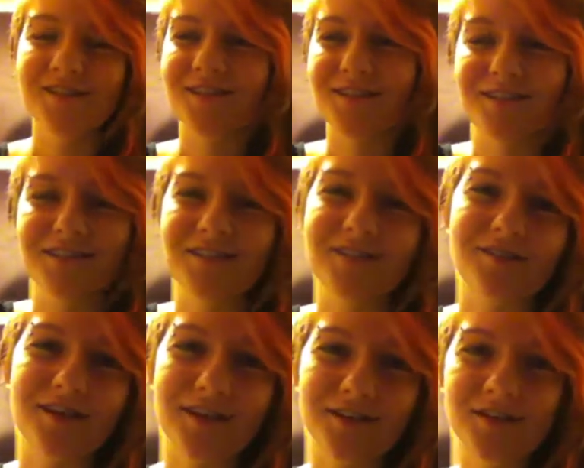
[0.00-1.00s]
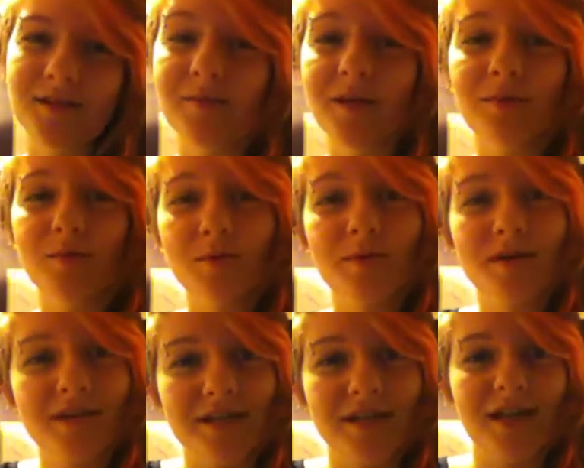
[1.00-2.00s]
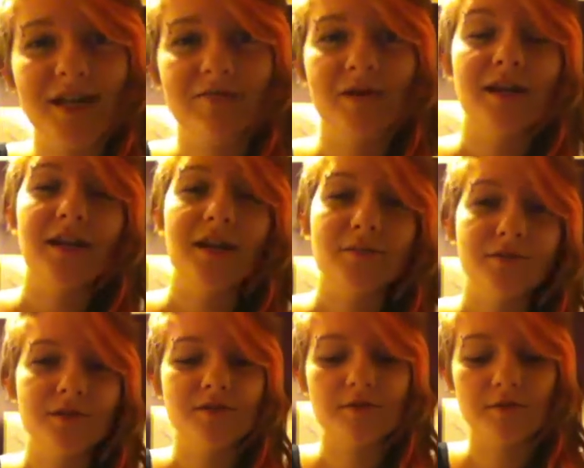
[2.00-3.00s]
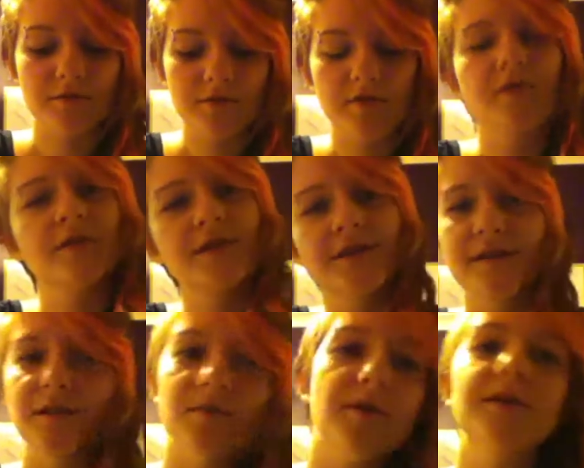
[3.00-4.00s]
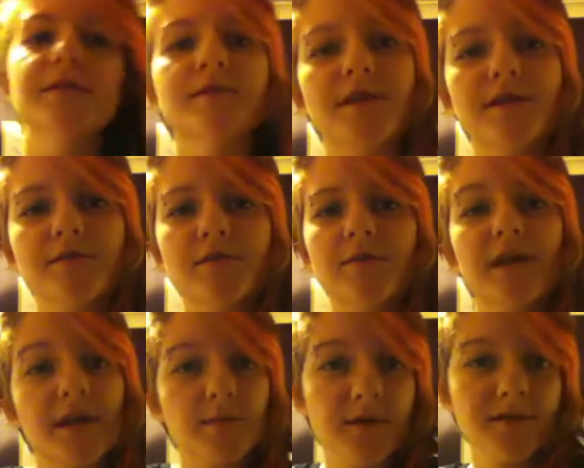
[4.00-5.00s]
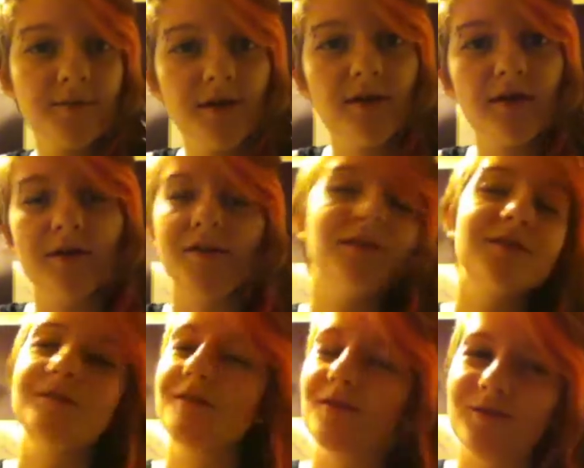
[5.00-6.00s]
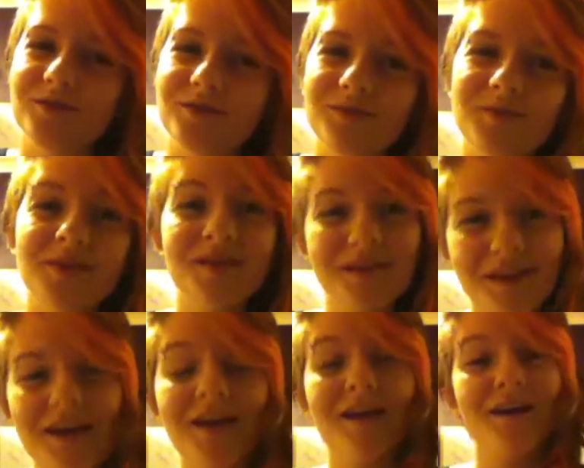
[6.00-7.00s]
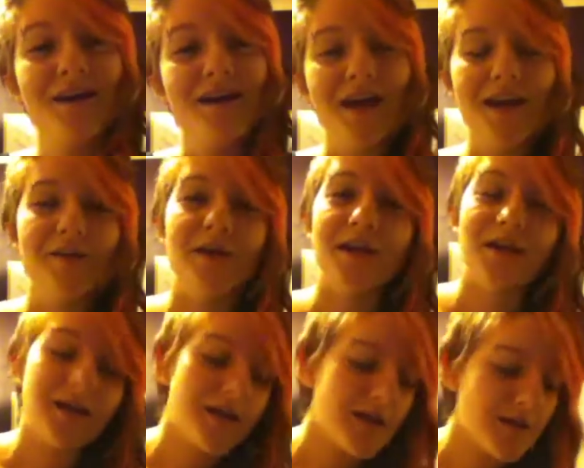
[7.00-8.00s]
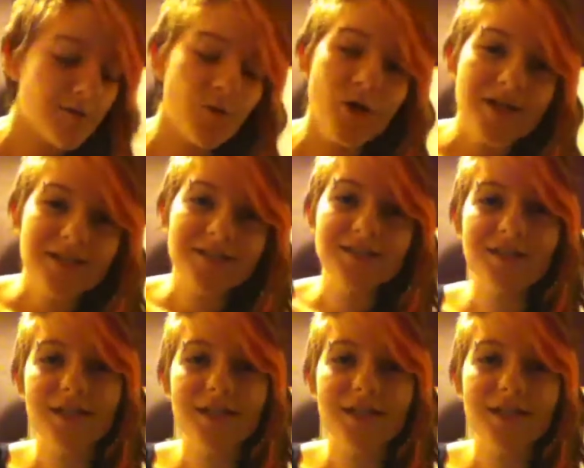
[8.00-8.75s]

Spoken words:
it's not actually me, but because I gave my name, she thought, oh, this other person, that's not me, it must be her. No, it wasn't, but anyway, point is,